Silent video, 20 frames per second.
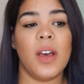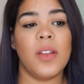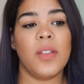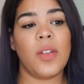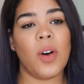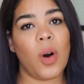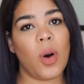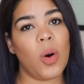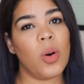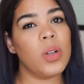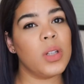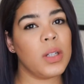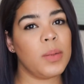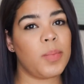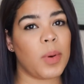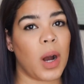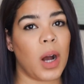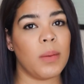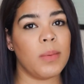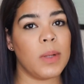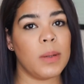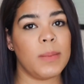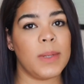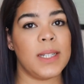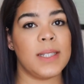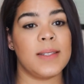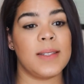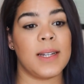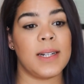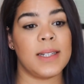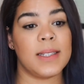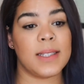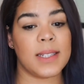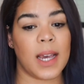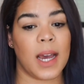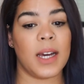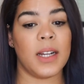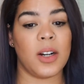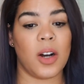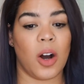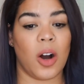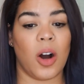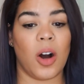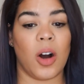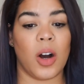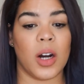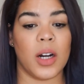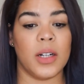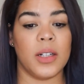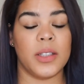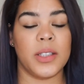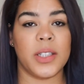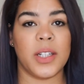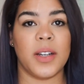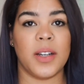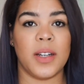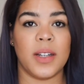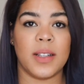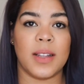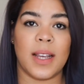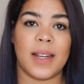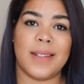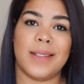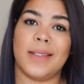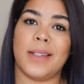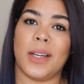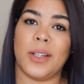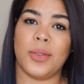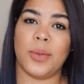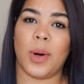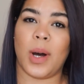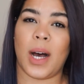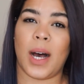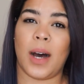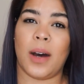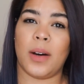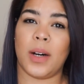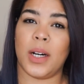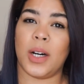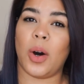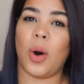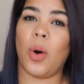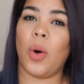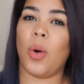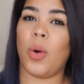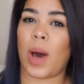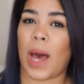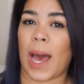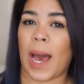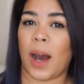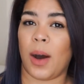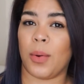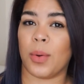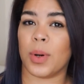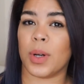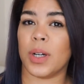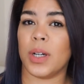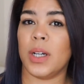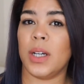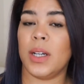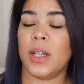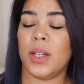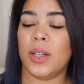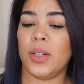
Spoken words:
The only problem is that it's kind of hard to like schedule out a whole hour